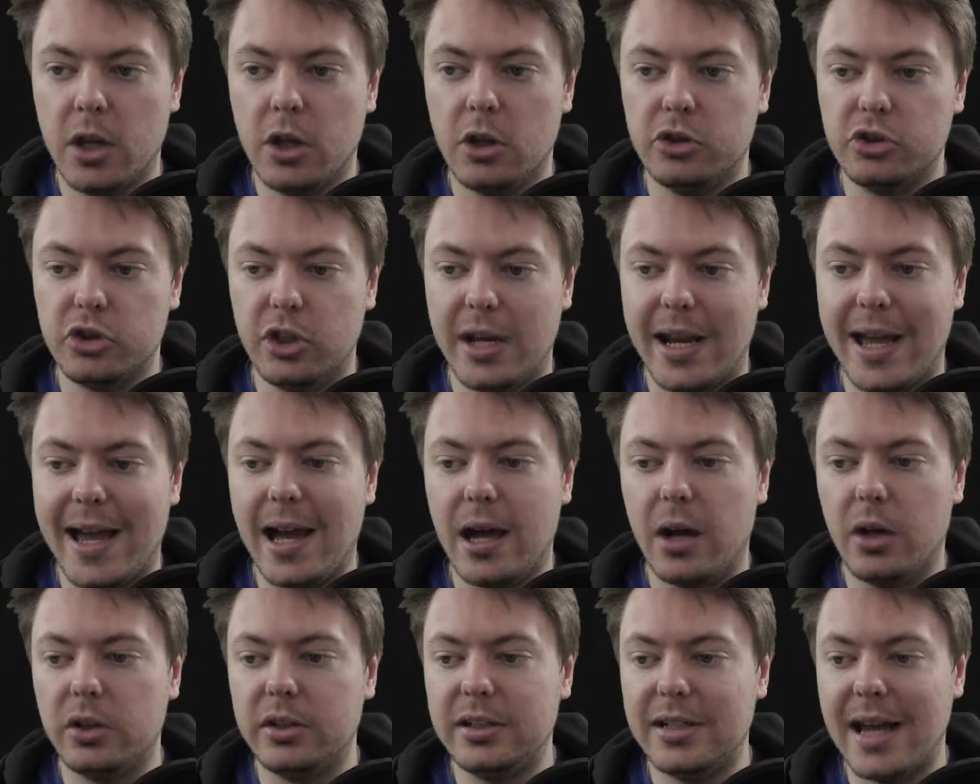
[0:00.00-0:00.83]
So
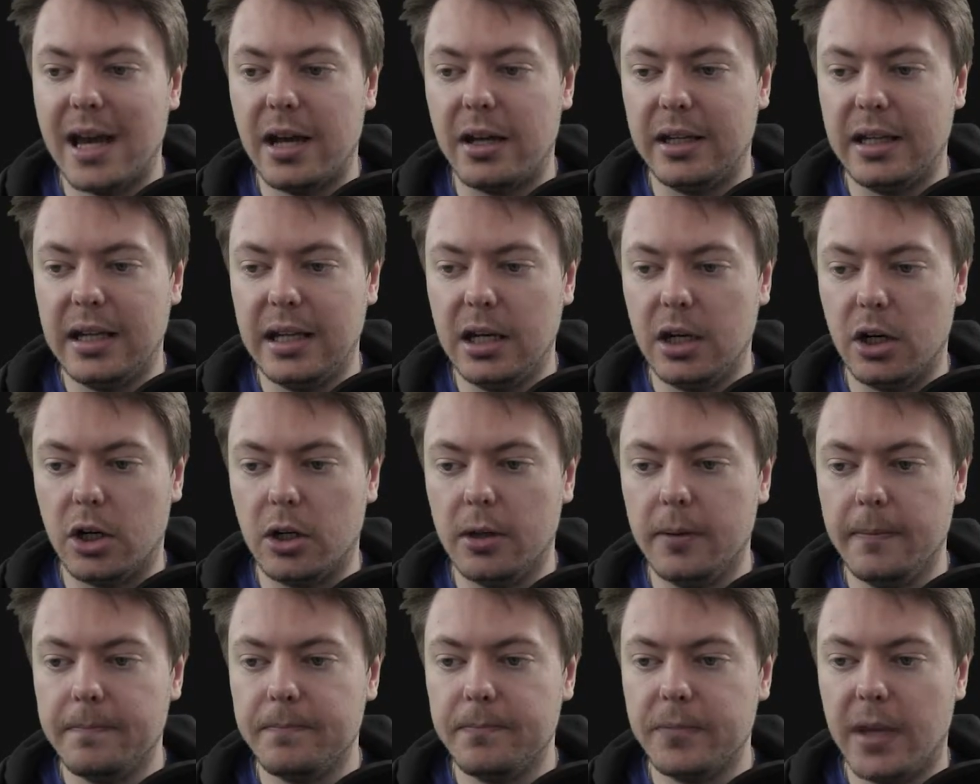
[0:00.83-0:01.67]
now down
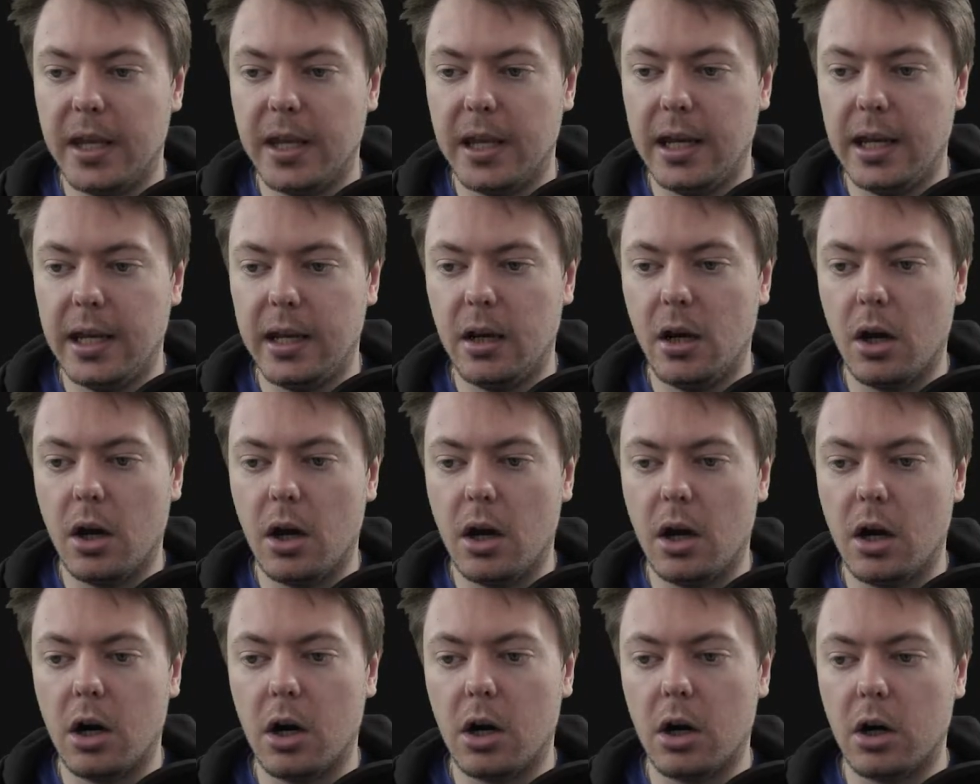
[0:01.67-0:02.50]
here in
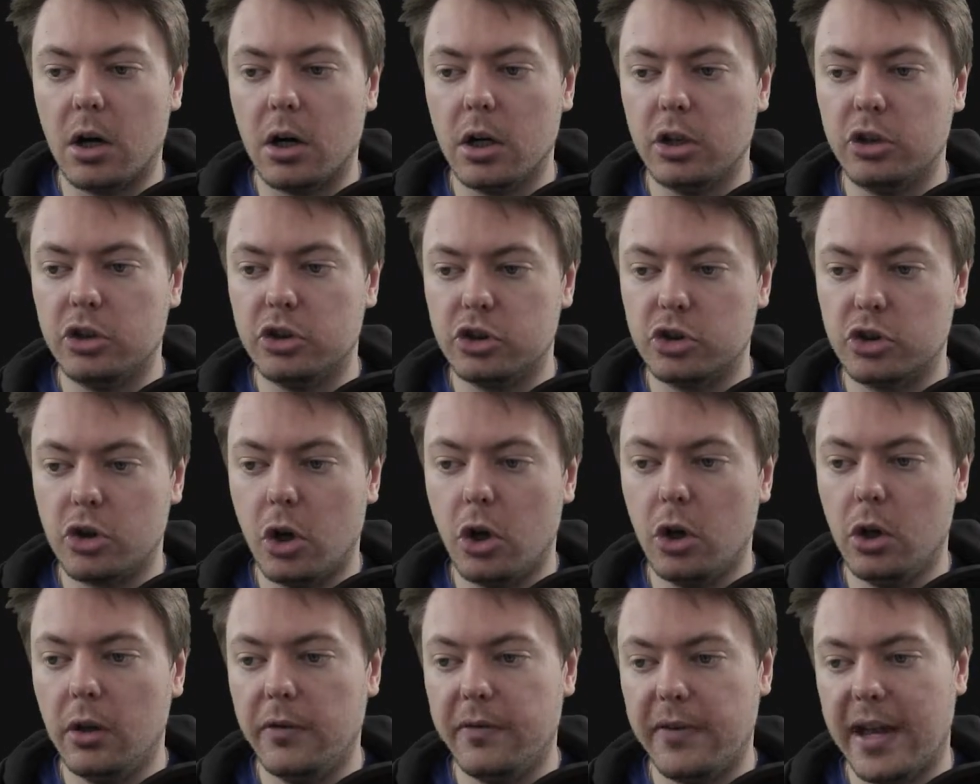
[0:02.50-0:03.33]
our
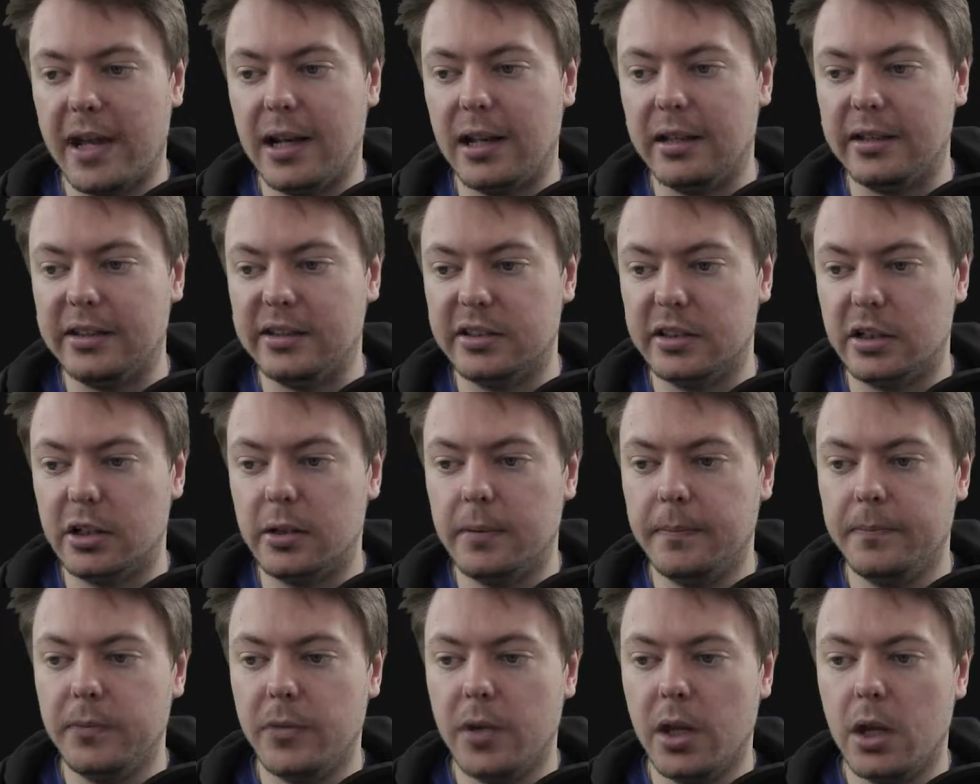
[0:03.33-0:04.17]
scroll event
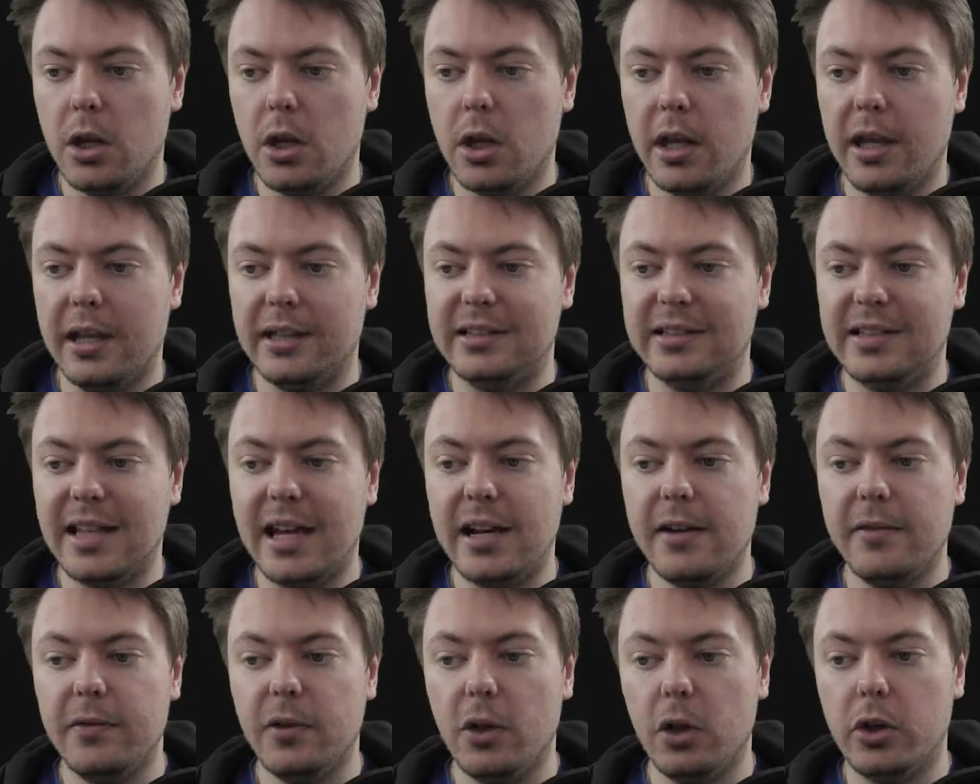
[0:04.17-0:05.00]
listener, instead
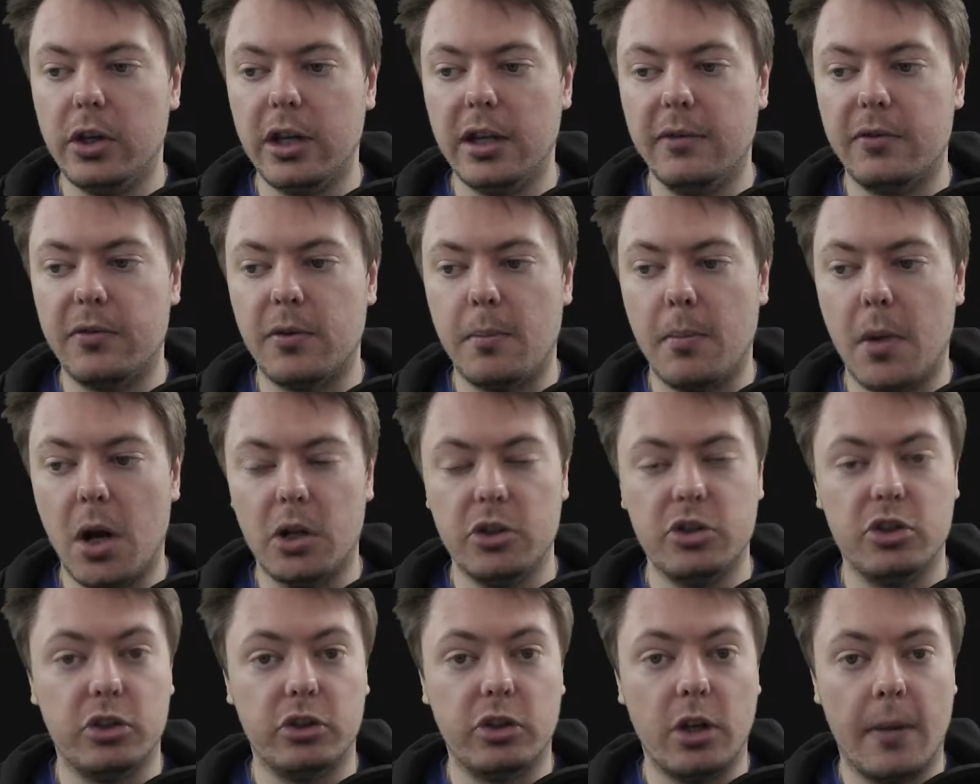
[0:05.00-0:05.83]
of looking for
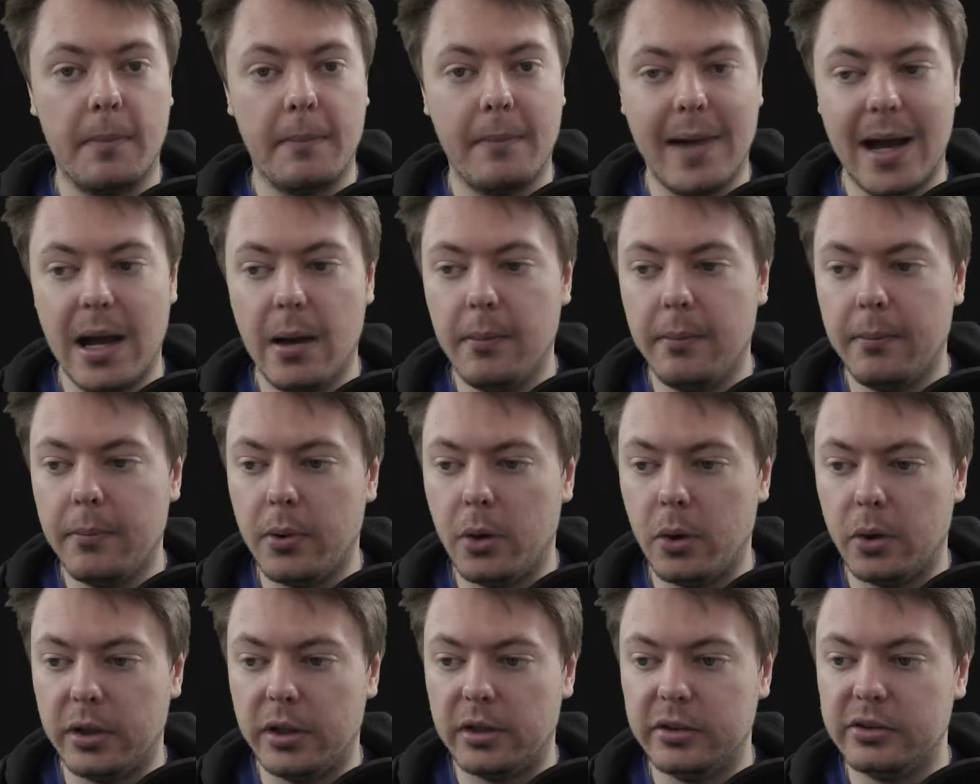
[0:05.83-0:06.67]

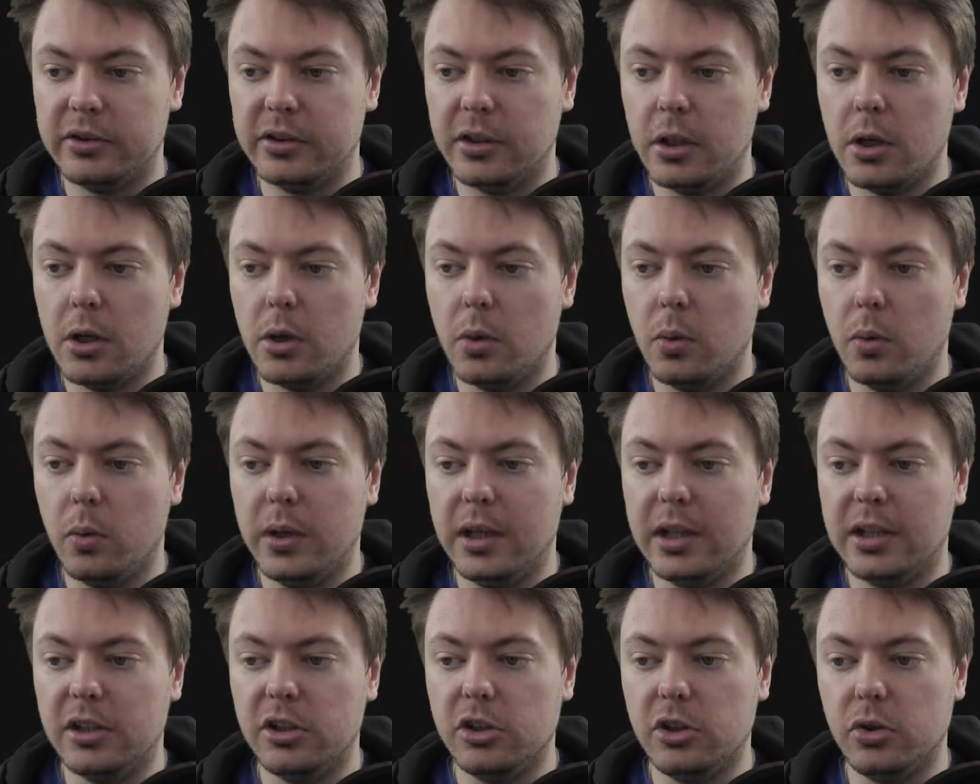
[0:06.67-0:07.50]
module.mountPoint, we
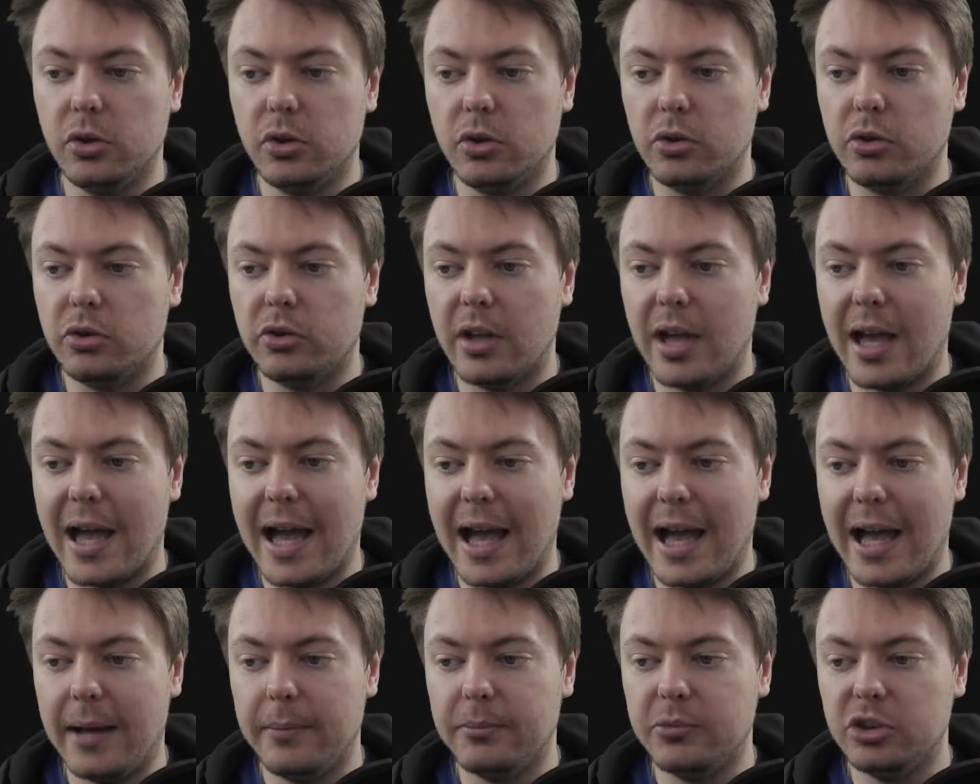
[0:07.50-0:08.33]
can use
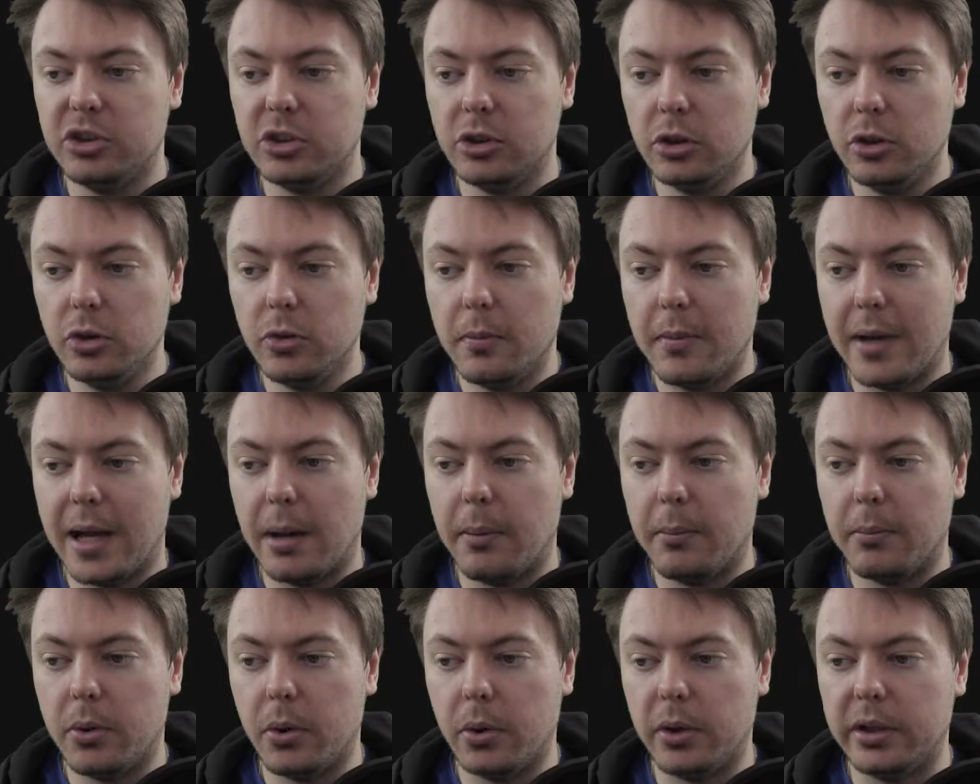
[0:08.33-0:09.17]
absolute
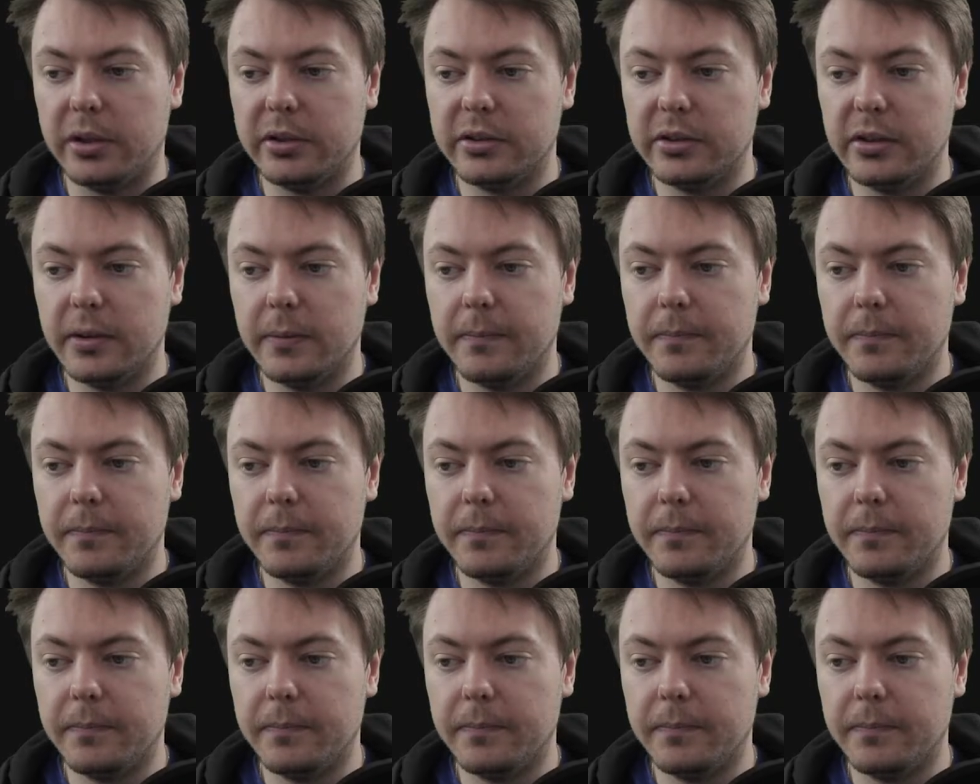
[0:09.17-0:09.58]
mount point.